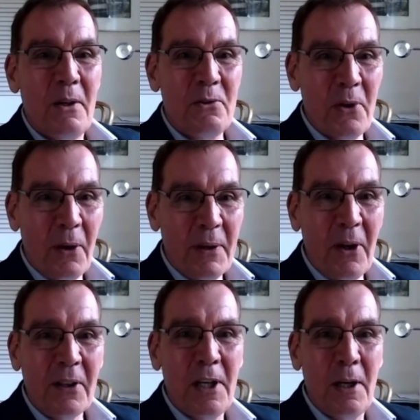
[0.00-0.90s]
So it
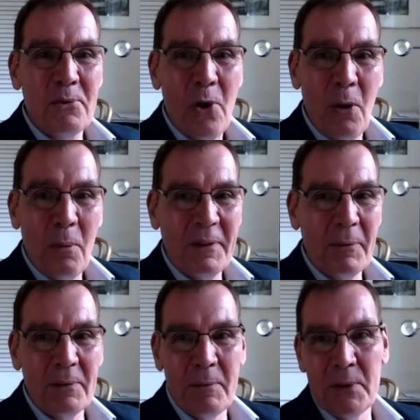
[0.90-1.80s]
all comes home,
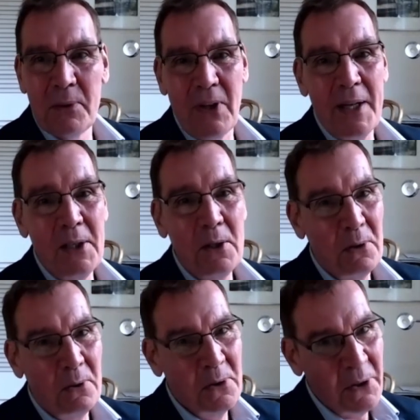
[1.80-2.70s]
and we're delighted
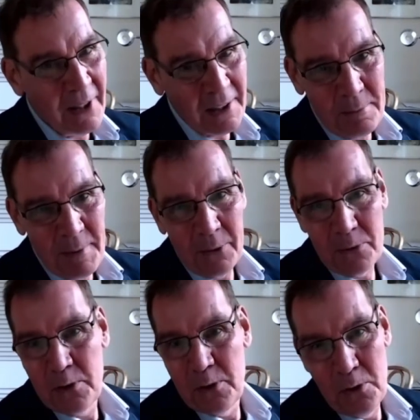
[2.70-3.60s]
to talk
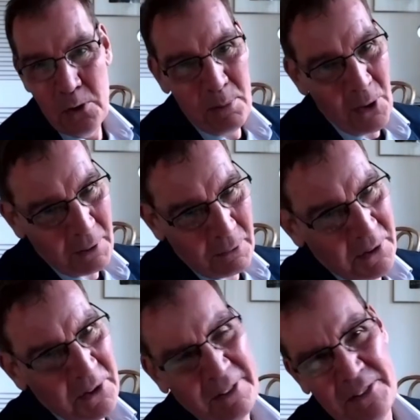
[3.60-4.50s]
about the new book.
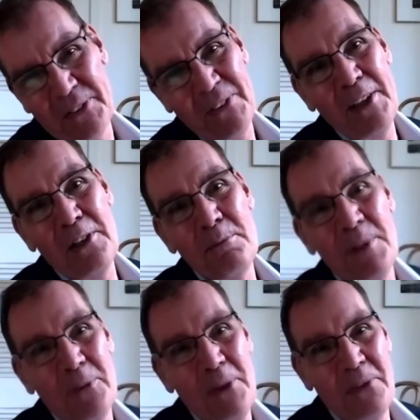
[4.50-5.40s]
We're delighted to
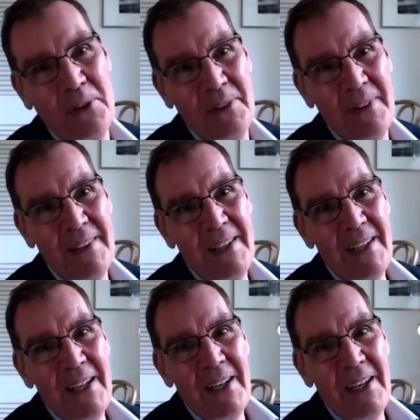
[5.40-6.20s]
be with you.